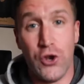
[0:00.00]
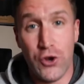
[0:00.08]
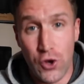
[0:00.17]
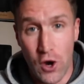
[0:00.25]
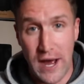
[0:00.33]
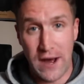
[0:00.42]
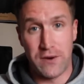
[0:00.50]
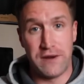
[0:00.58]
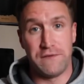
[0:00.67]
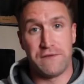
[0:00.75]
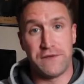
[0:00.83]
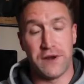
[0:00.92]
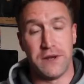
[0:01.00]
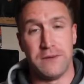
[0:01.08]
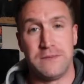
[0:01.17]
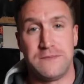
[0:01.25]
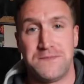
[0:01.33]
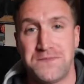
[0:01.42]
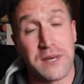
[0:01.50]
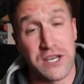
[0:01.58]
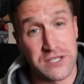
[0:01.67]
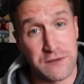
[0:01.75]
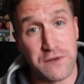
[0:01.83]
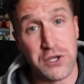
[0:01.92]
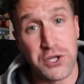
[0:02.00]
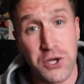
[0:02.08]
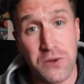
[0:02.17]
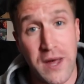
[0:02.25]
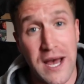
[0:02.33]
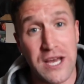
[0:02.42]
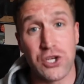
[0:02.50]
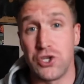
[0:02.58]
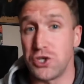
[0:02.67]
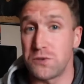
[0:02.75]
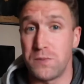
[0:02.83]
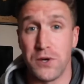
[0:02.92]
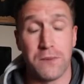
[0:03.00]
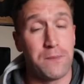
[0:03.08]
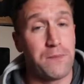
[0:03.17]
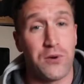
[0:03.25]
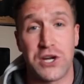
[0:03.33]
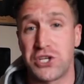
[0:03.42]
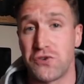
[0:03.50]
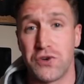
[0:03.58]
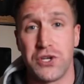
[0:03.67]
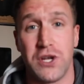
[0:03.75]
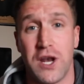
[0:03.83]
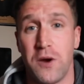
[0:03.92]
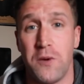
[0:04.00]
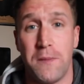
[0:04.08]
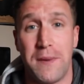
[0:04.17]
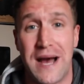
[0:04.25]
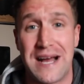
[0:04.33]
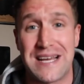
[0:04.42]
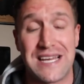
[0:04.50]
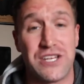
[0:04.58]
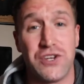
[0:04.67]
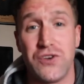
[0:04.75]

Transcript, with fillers: not out in front because if you do that, you just put pressure on your lower back and